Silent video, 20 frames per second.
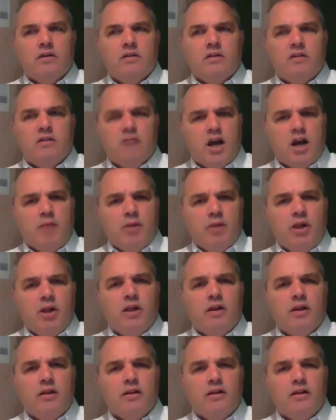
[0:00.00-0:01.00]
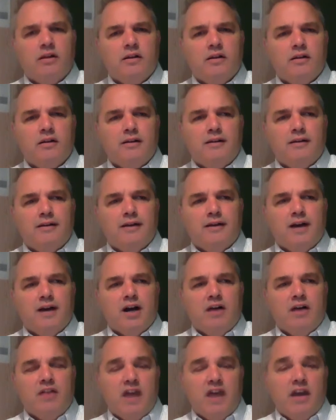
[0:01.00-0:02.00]
couple,
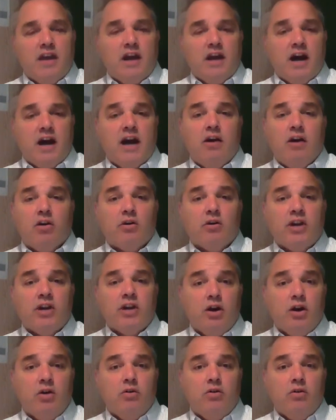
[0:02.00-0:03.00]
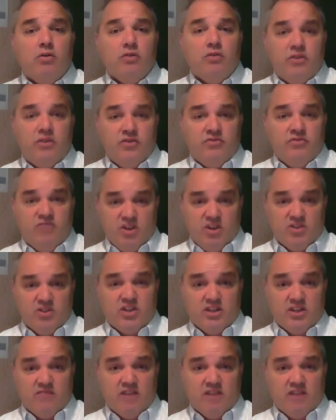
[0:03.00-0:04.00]
then I already know there's a
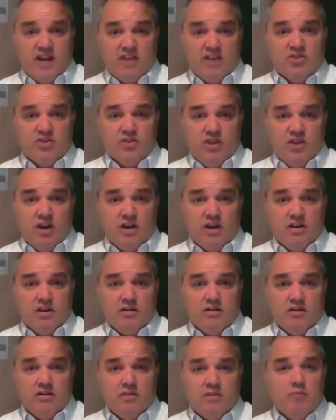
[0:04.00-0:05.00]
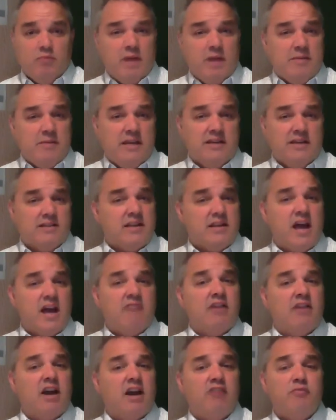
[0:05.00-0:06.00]
different answer there. Maybe he doesn't have
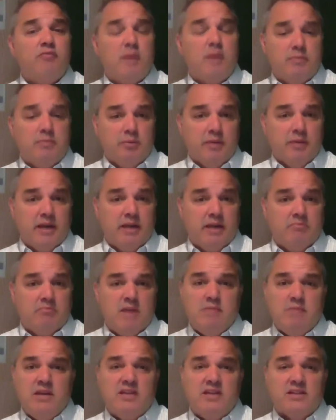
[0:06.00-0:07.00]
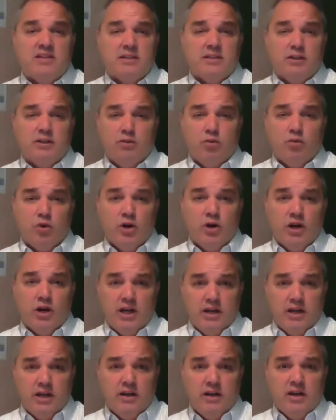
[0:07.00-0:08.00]
enough people bidding. Maybe he's a little
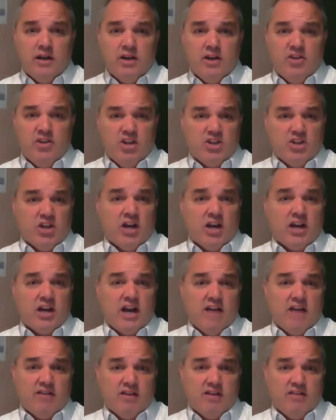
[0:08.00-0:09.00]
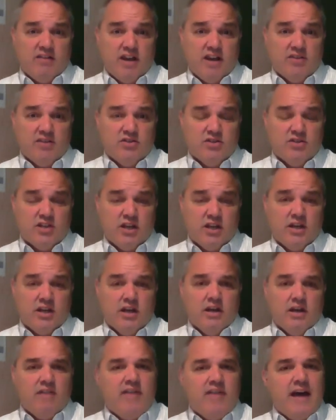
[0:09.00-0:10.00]
worried that he's not going to have enough answers in.
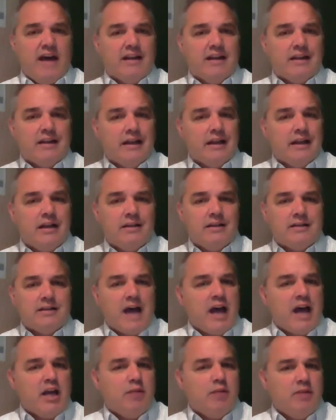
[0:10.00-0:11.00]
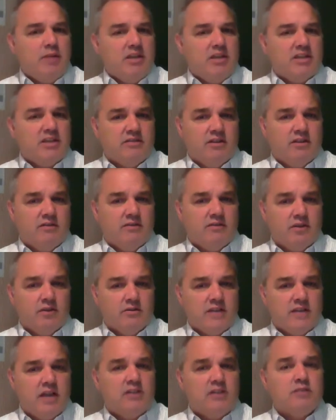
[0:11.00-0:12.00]
That little tiny piece of info
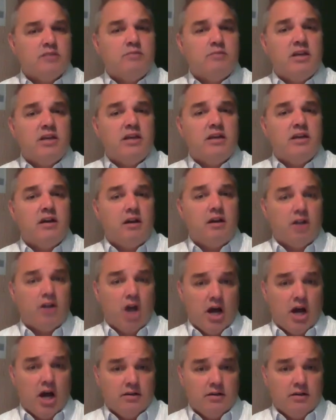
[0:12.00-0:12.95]
tells me a lot.